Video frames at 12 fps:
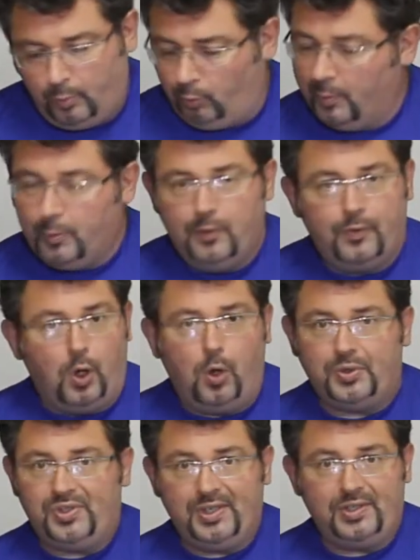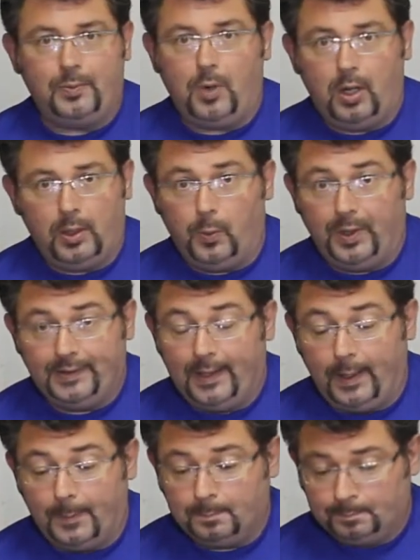remove the whole system all at one
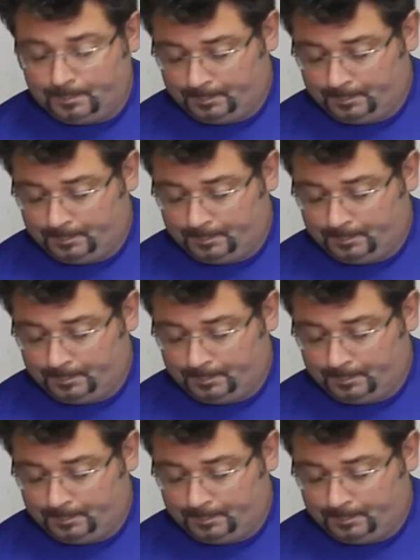time.